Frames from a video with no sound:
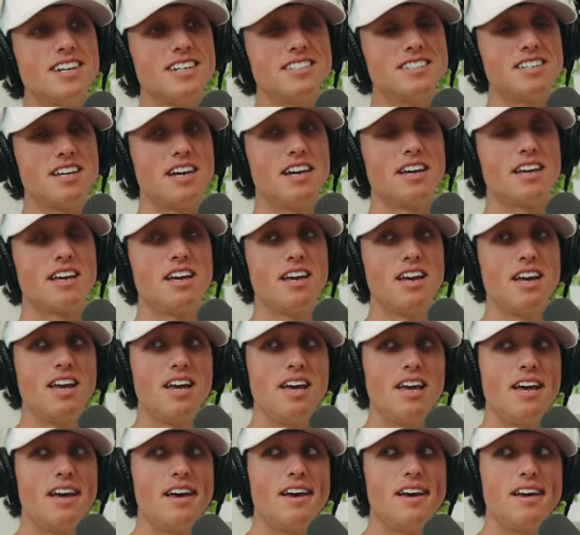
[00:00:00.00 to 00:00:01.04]
It's like
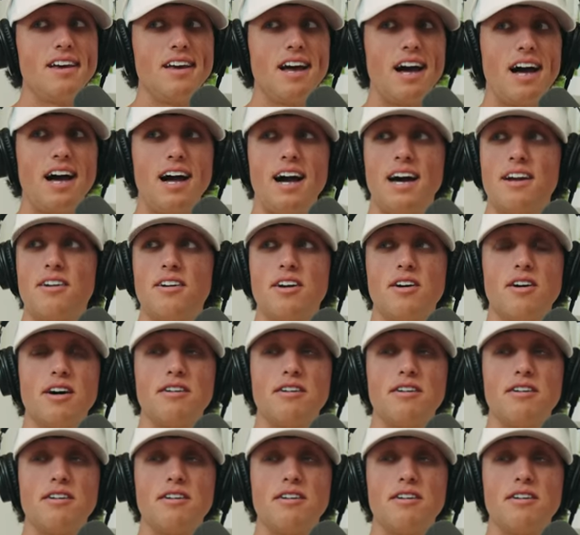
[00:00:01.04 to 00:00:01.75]
I don't know.